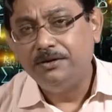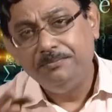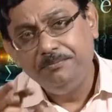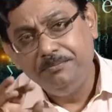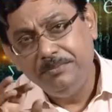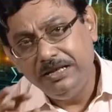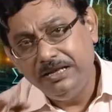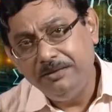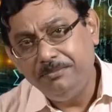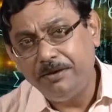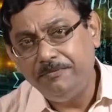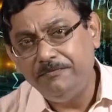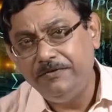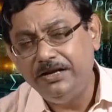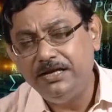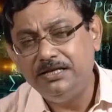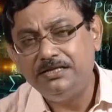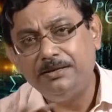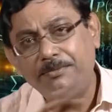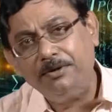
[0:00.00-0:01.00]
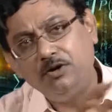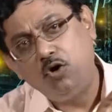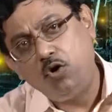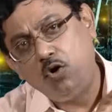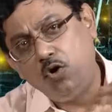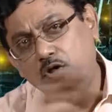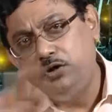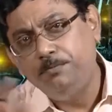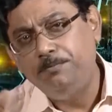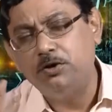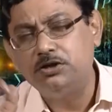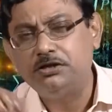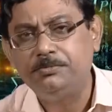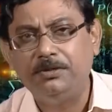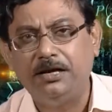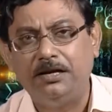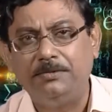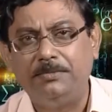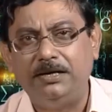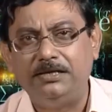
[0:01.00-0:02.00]
Minimum variance among all
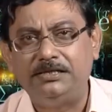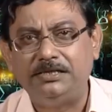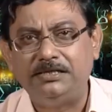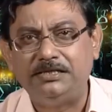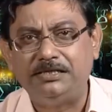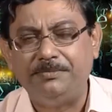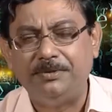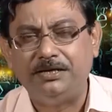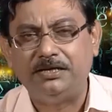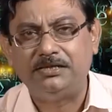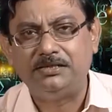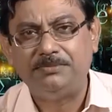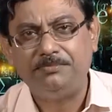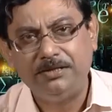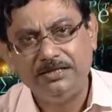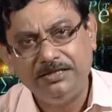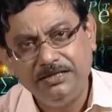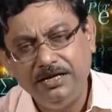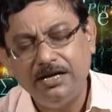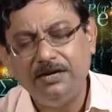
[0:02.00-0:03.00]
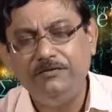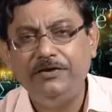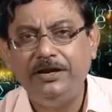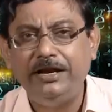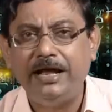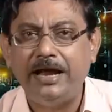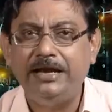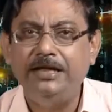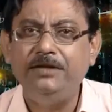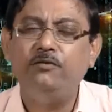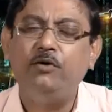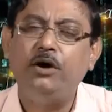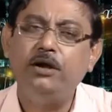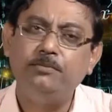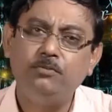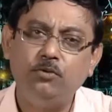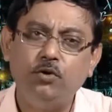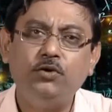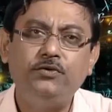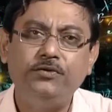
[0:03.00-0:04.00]
possible unbiased estimators. But here we are adding
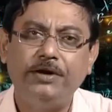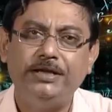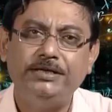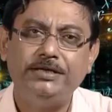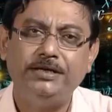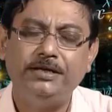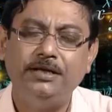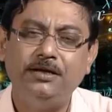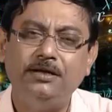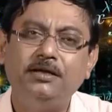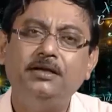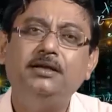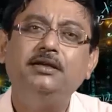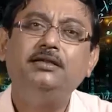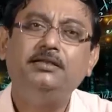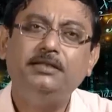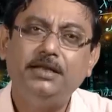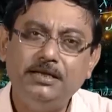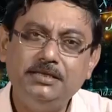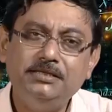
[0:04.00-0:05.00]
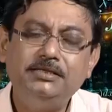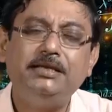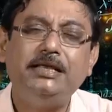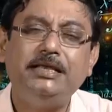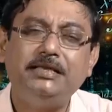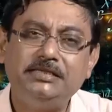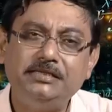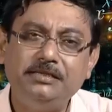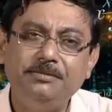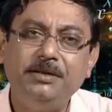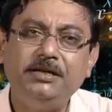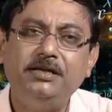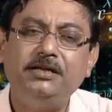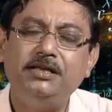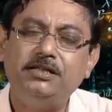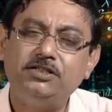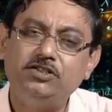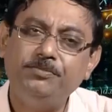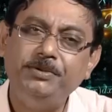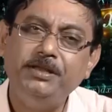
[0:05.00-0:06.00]
one more criteria, that is that estimator
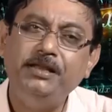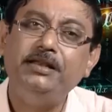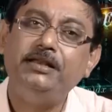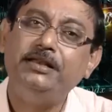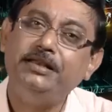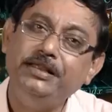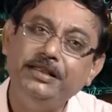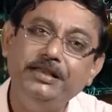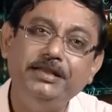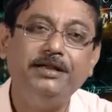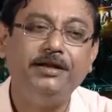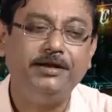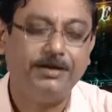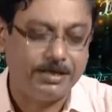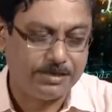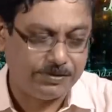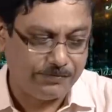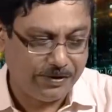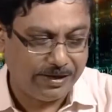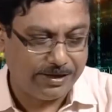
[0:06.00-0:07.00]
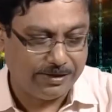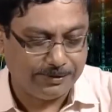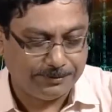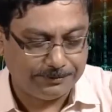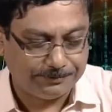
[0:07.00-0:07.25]
has to be linear as well.